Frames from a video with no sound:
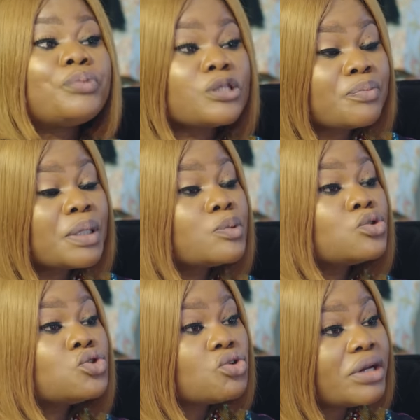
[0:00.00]
Some
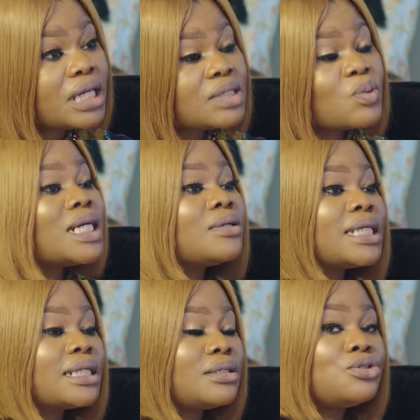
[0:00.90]
people do it
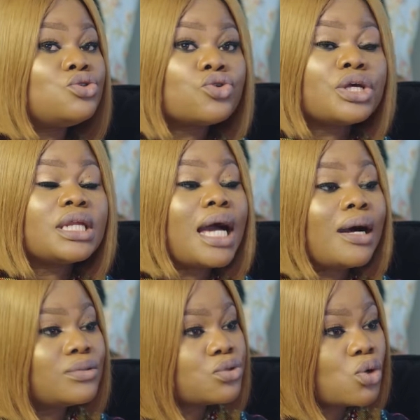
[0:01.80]
without knowing
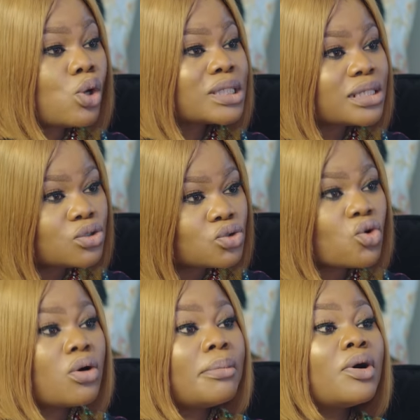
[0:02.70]
how to cut and
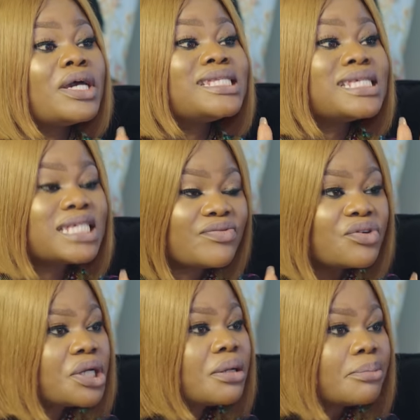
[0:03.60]
sew, but it is
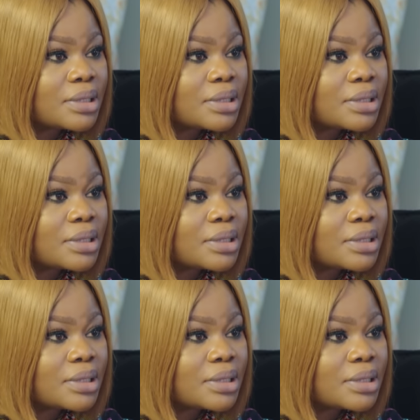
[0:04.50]
very